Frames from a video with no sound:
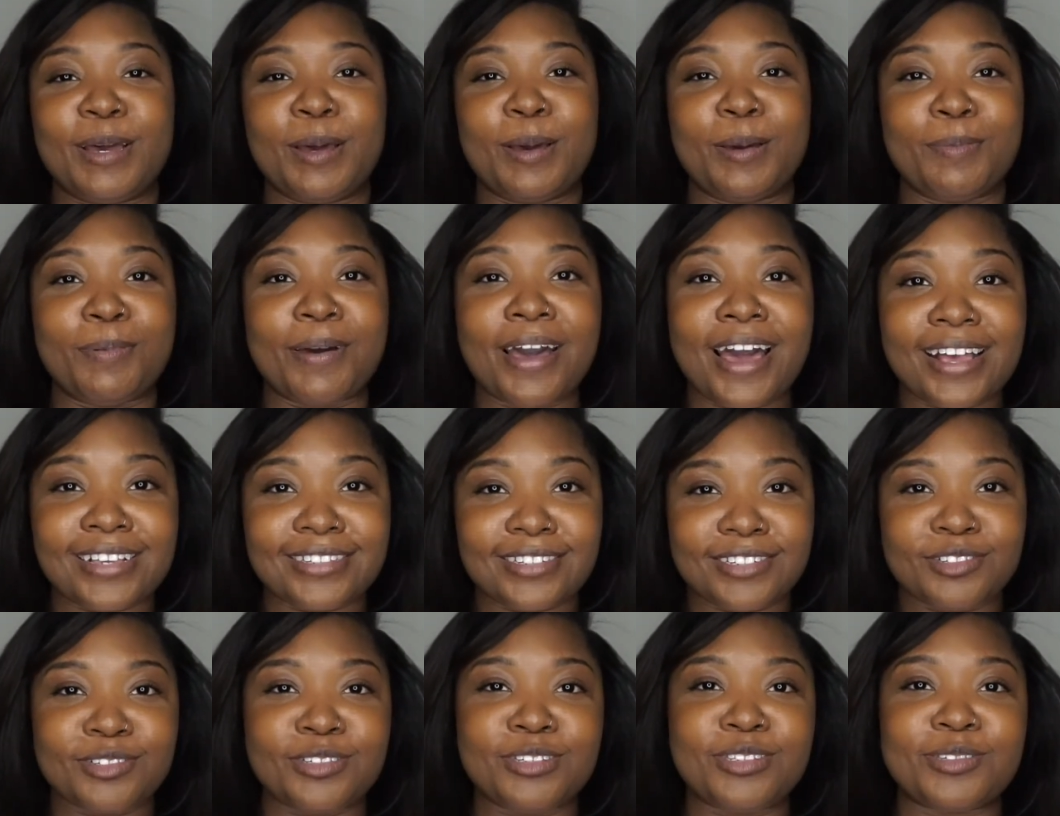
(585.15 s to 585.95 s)
past
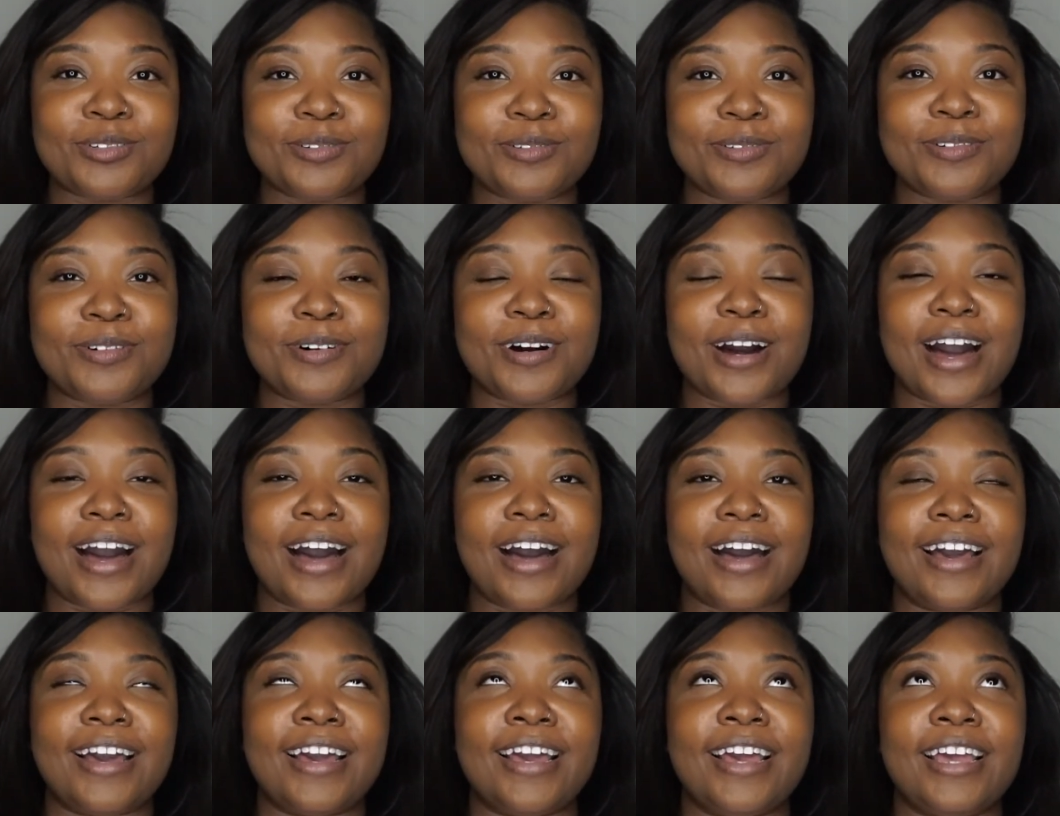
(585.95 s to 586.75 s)
nursing school,
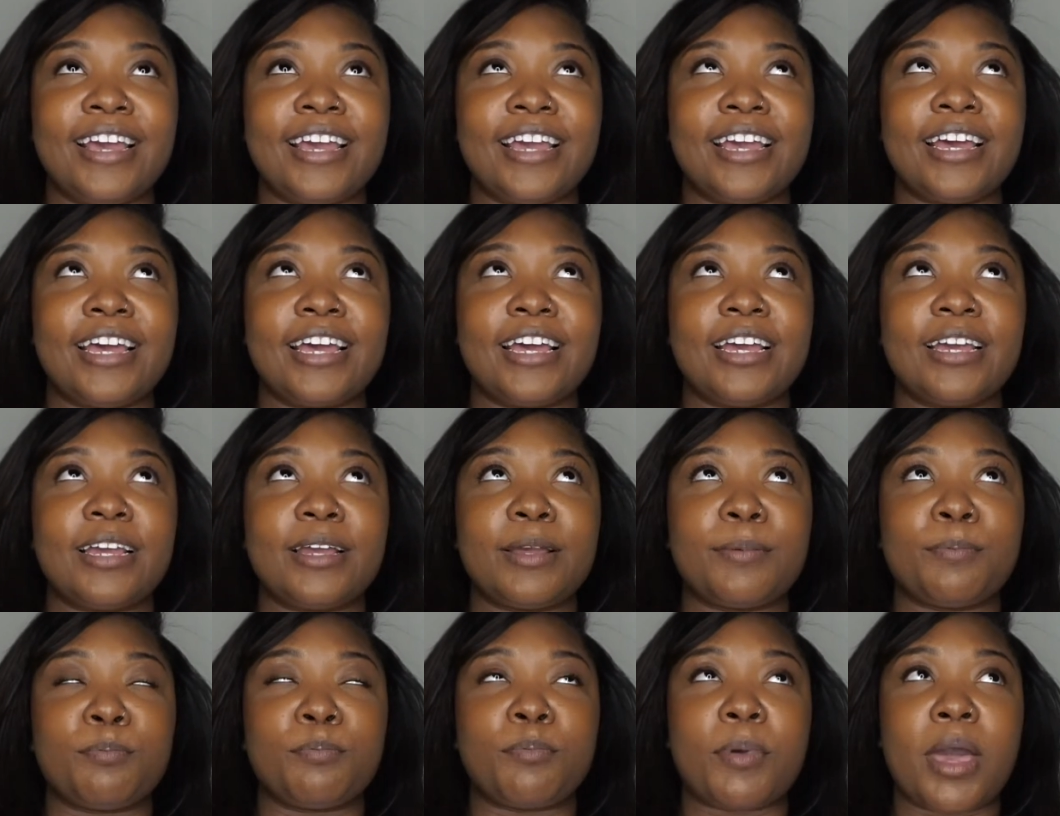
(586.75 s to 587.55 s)
I
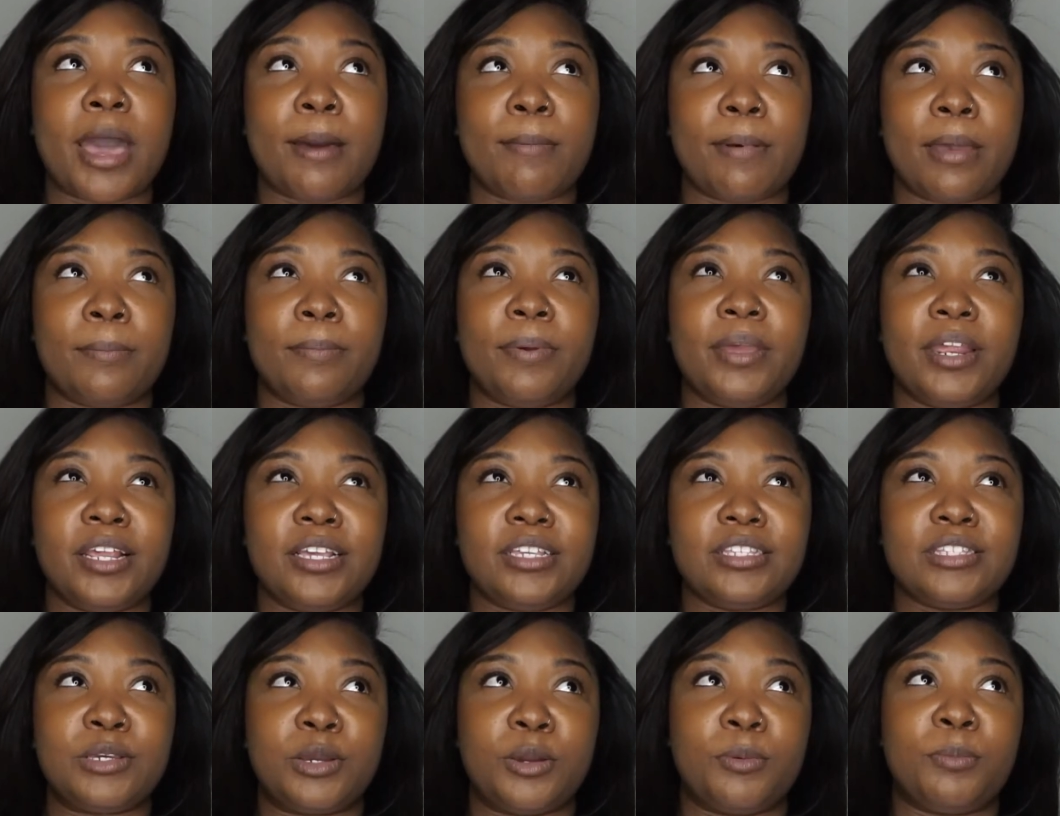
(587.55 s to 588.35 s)
had my
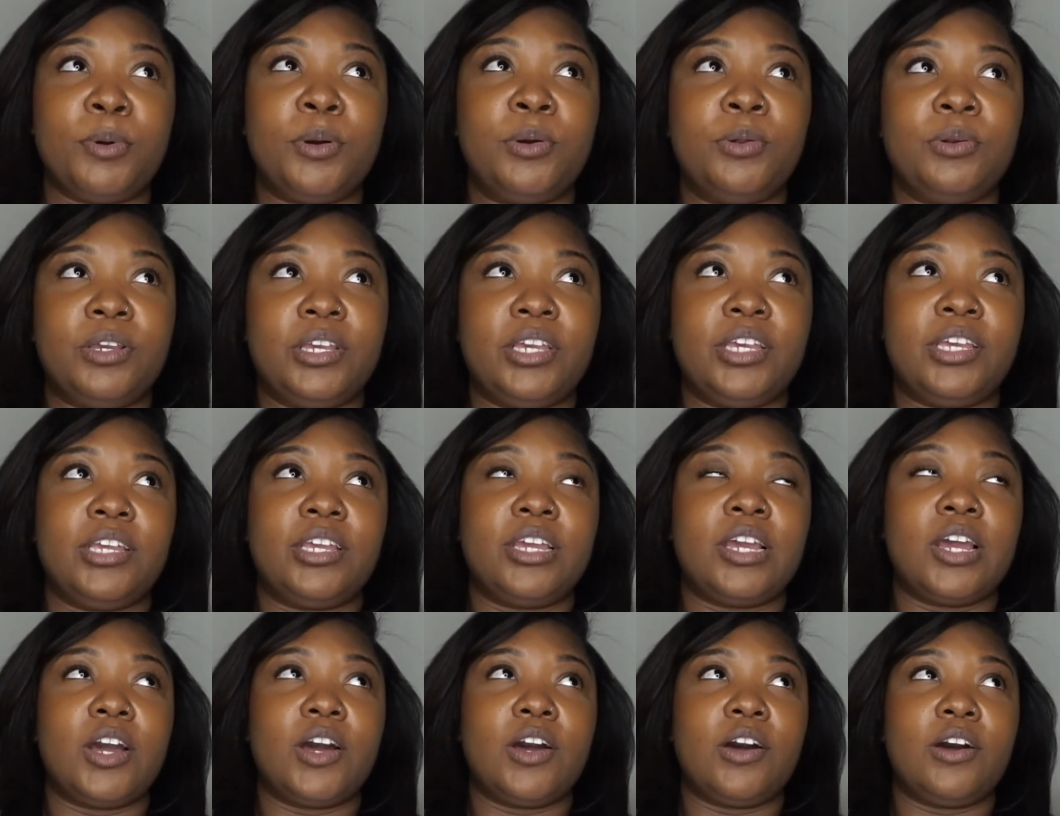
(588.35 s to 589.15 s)
pinning ceremony.